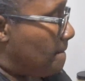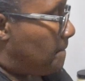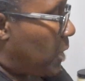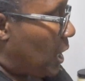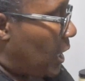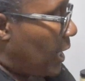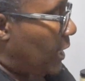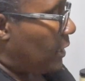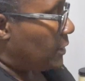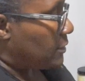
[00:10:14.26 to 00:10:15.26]

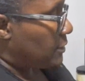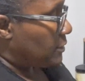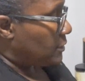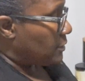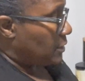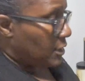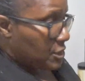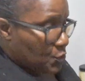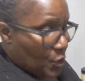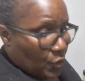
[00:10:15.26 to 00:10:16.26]
but
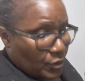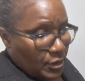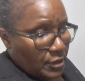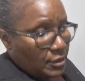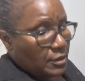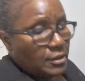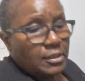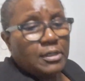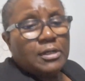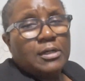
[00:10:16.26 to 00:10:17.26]
it's worth it.
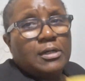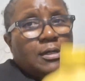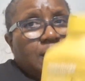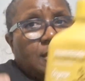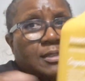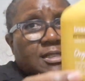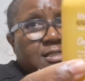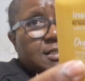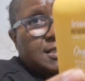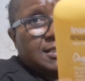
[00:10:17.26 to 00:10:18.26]

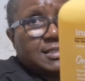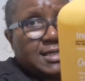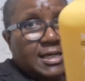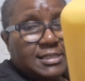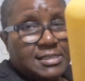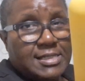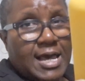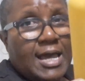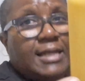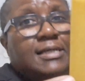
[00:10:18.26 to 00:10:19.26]
This is
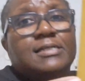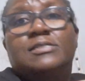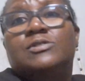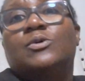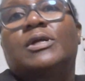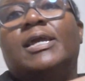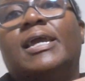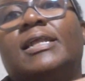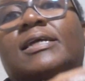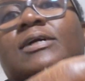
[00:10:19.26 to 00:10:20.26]
insecticide. It is
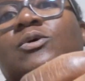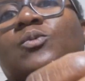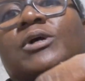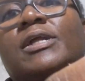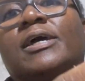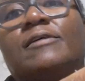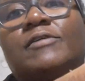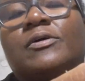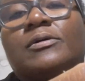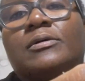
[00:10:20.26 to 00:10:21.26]
organic or
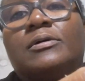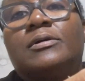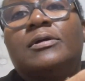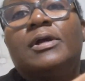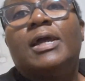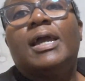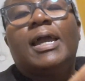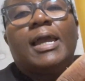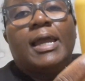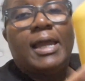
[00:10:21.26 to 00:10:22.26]
whatever.
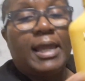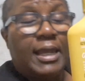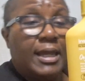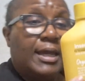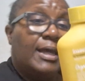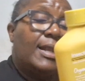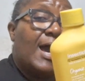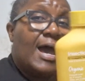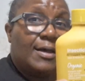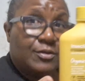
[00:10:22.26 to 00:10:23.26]
And
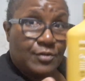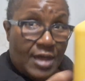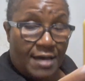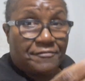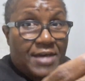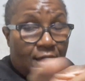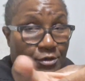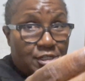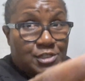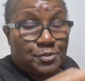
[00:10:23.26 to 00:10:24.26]
I
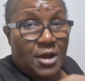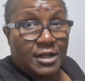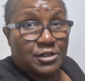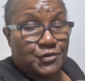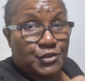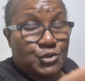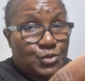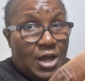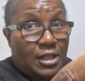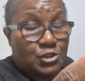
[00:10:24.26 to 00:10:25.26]
found these products for
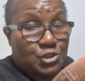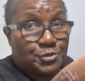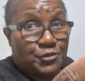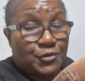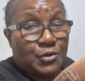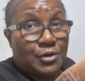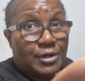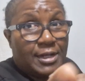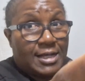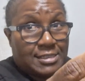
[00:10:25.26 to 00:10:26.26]
$2
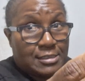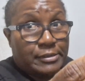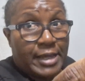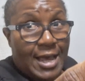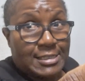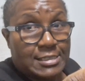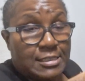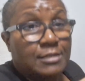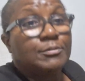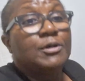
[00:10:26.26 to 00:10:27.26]
before, and I still got
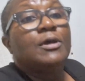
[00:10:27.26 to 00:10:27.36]
some.